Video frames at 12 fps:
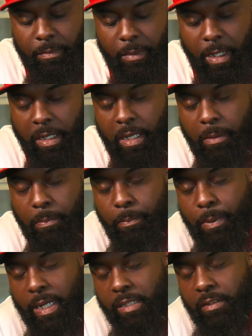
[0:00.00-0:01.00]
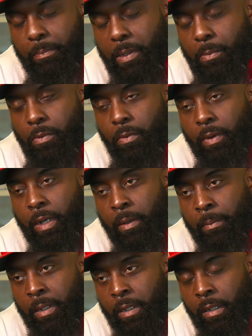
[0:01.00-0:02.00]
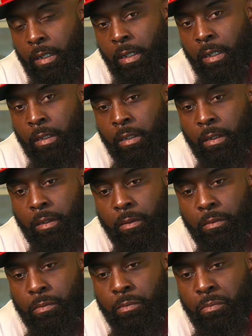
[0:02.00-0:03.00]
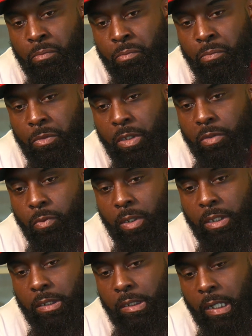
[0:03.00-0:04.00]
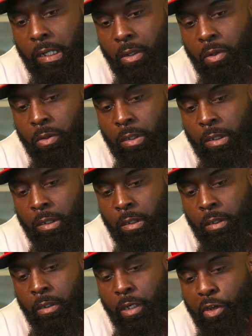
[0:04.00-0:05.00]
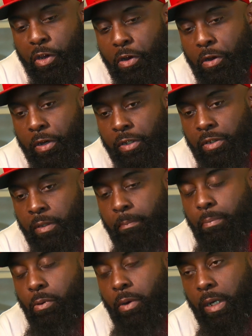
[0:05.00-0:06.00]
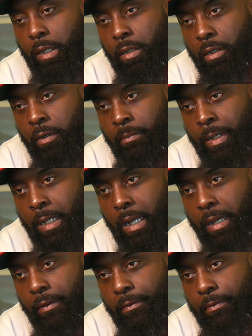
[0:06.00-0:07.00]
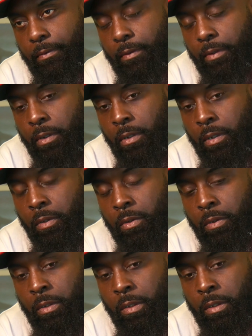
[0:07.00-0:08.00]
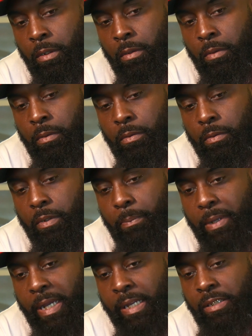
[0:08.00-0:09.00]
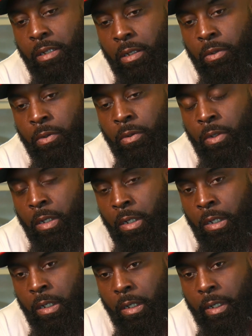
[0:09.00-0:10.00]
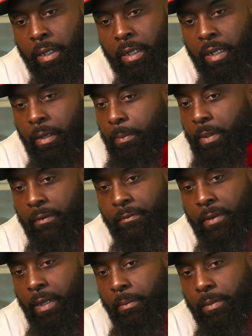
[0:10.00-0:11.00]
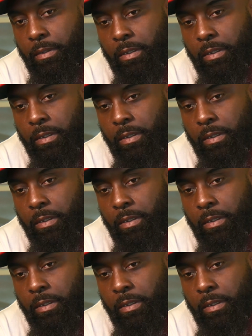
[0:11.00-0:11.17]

I keep positive people around me, and just want to stay on the encouraging part of my life, you know, to pass on and to help other families.